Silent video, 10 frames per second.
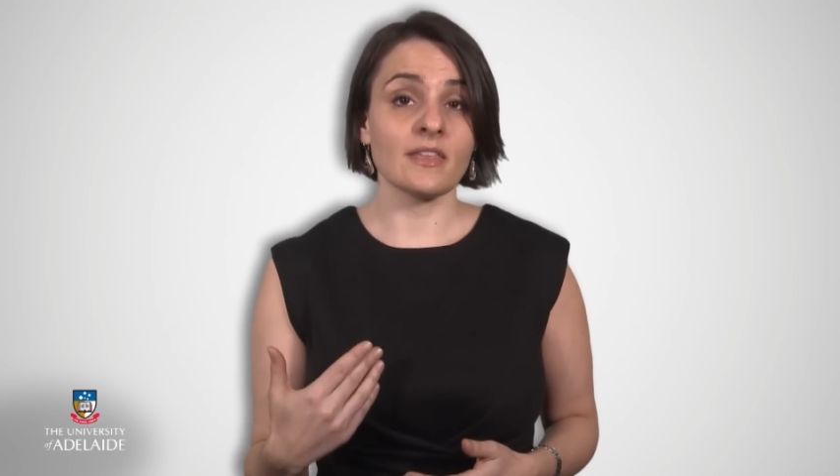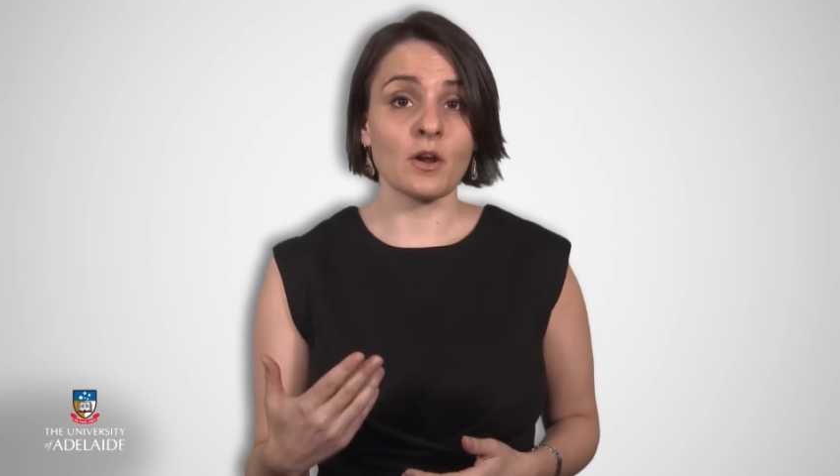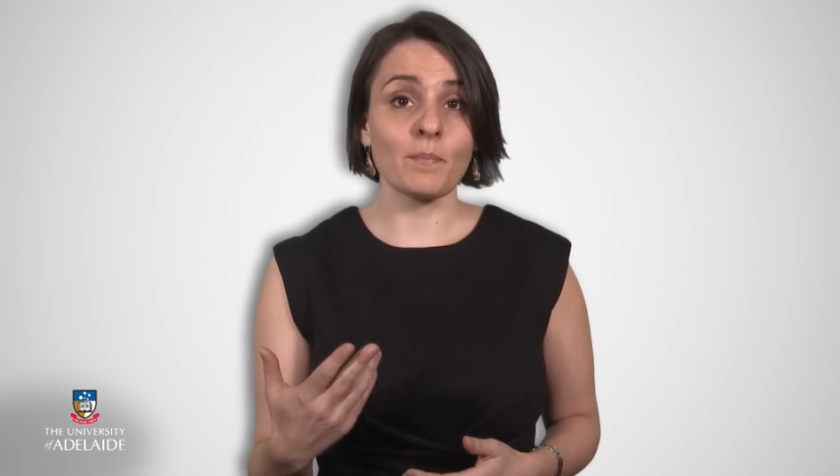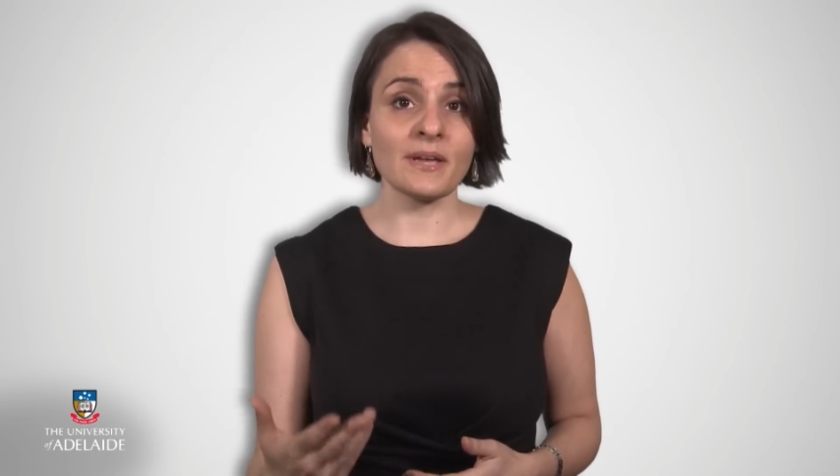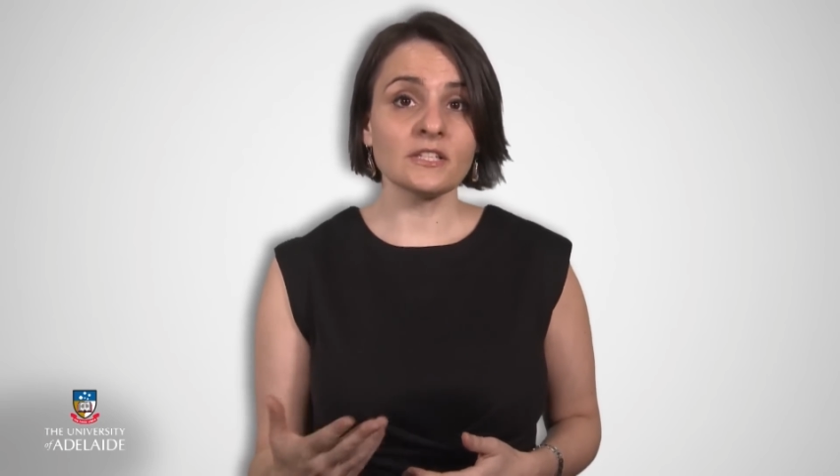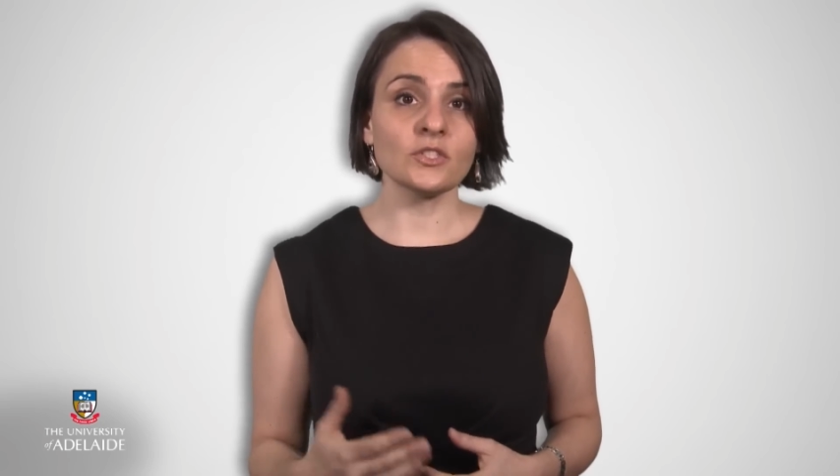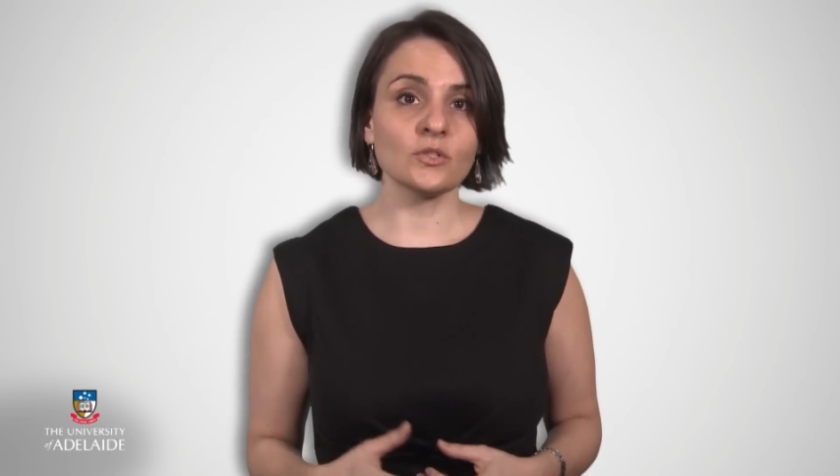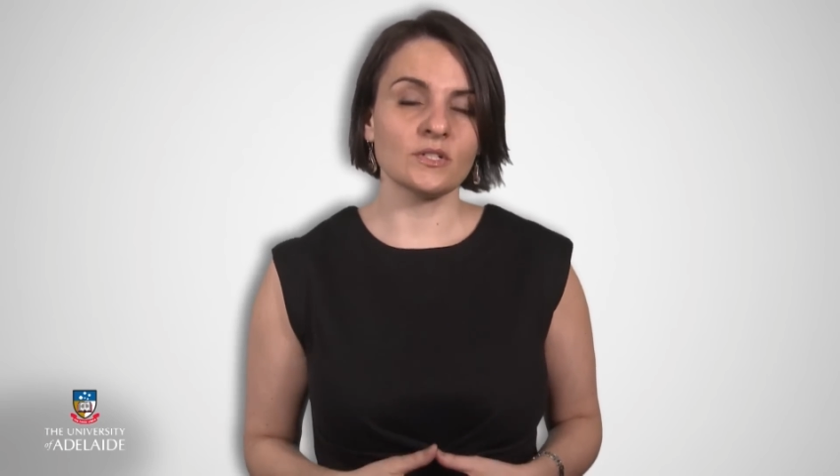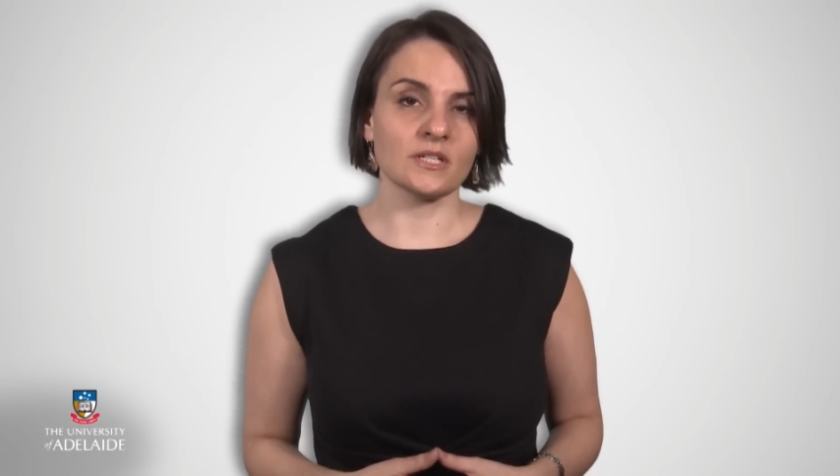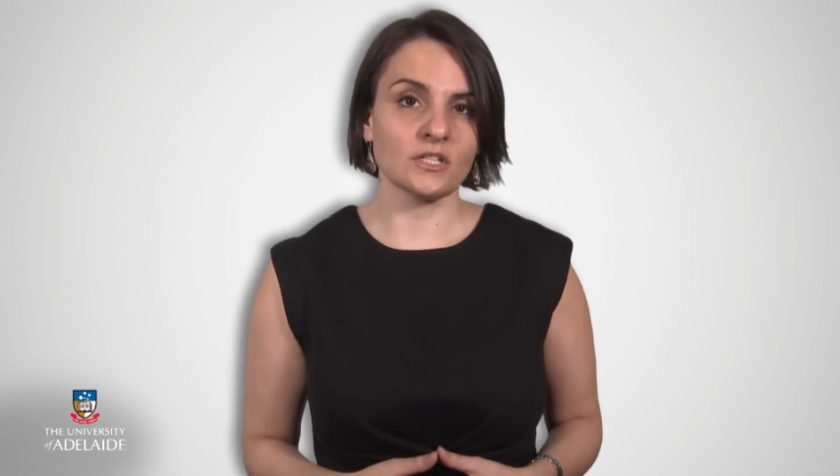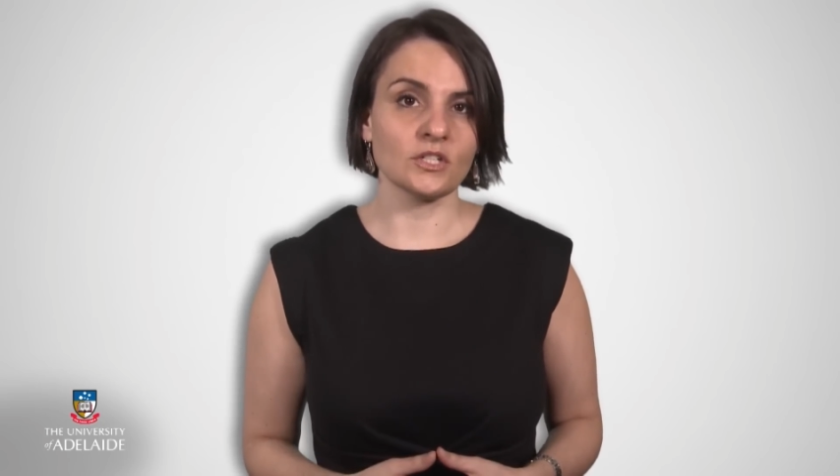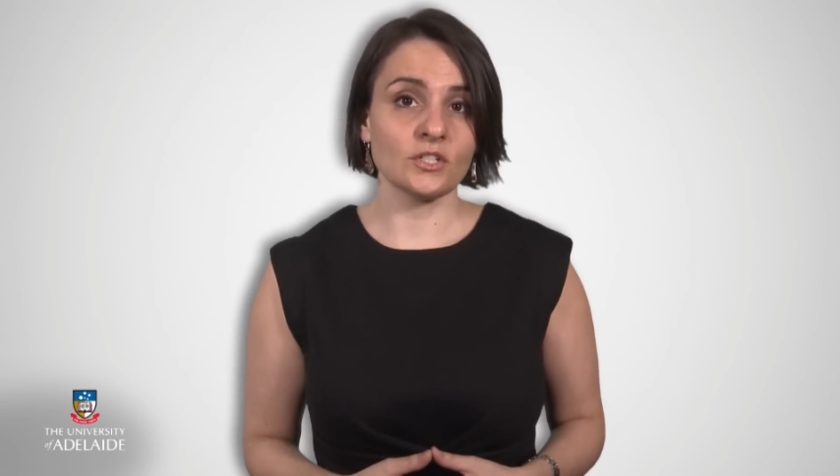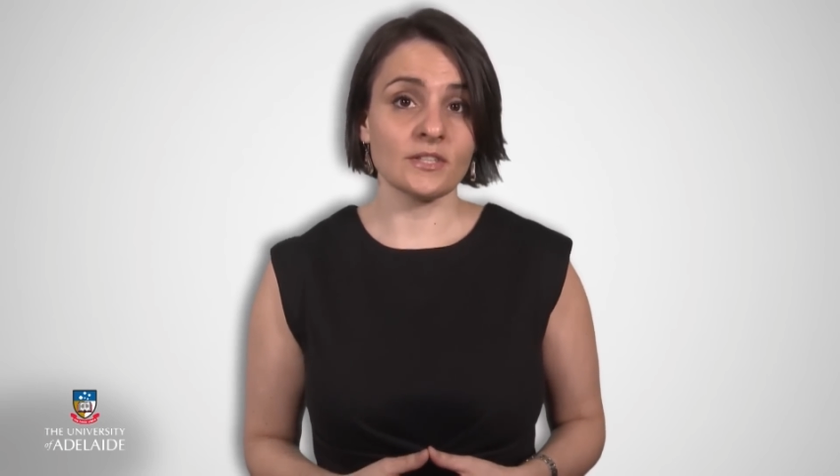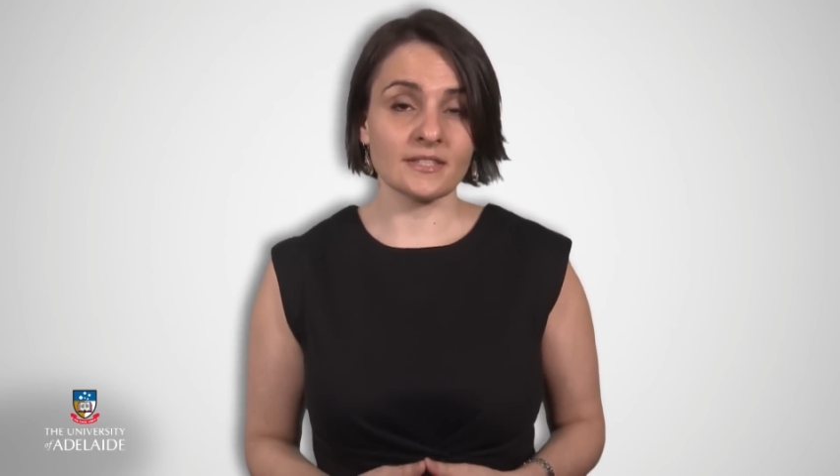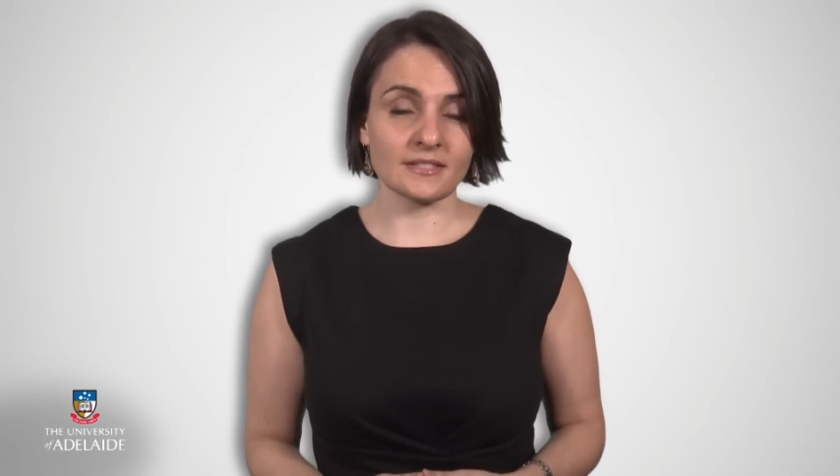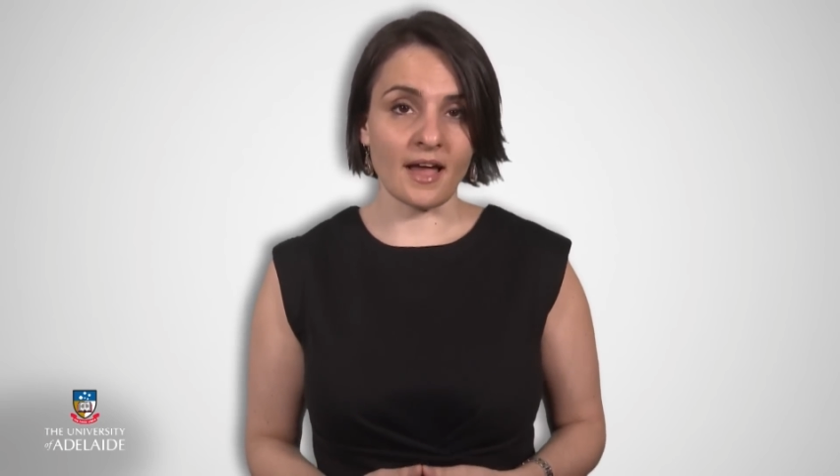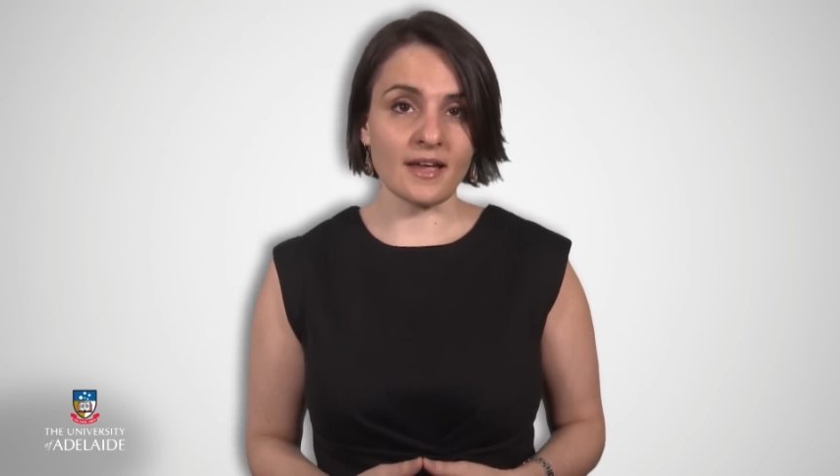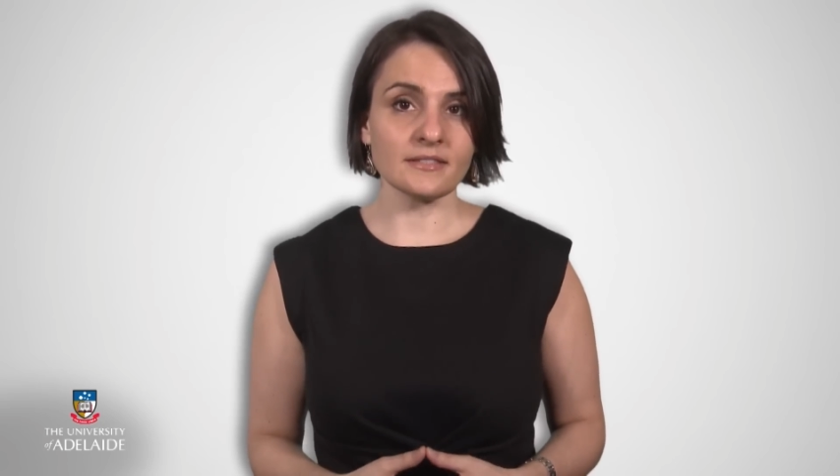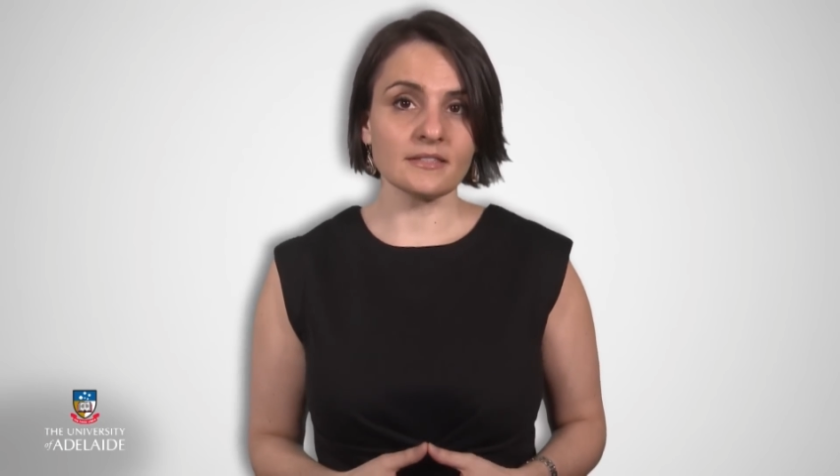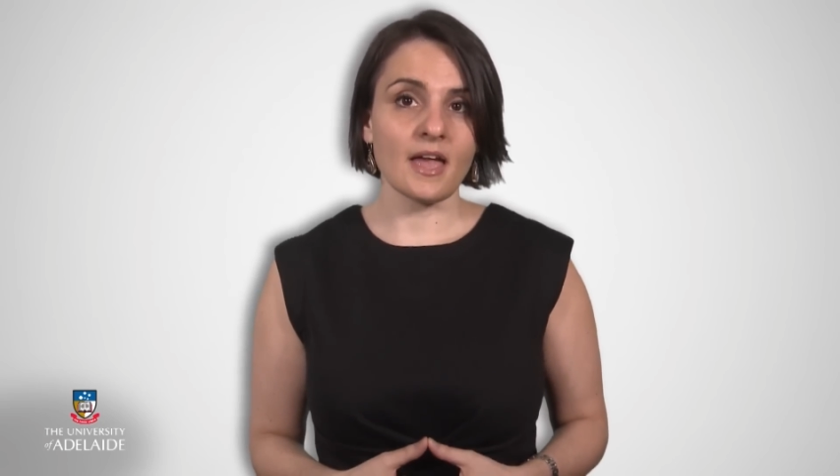that are best suited to the
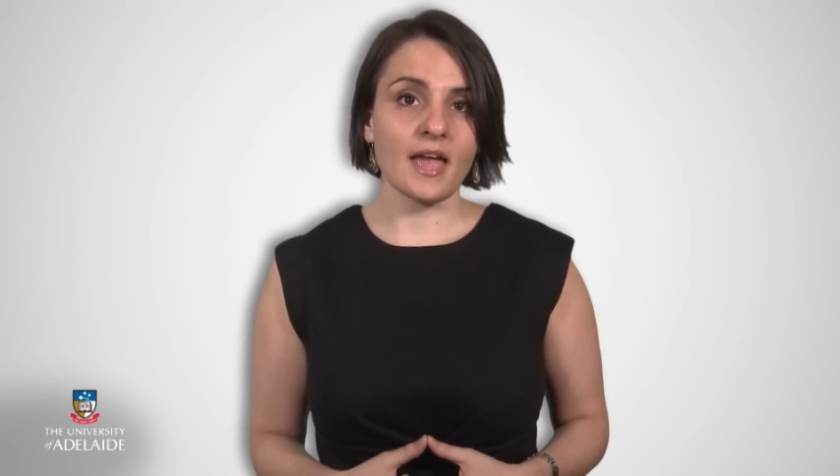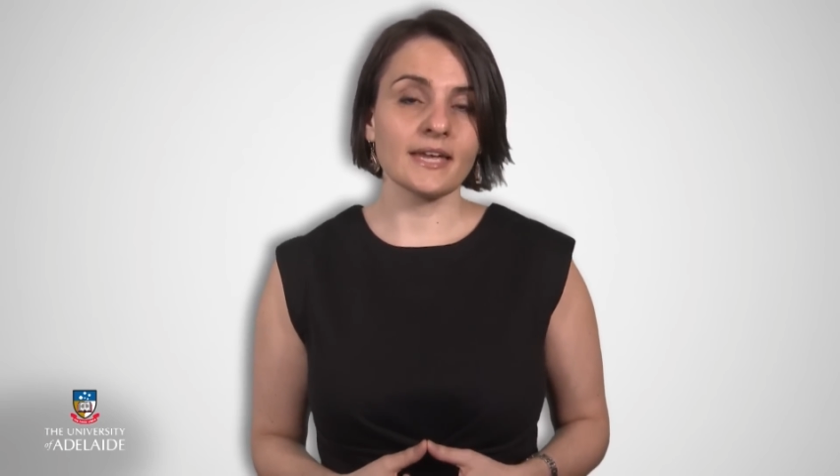size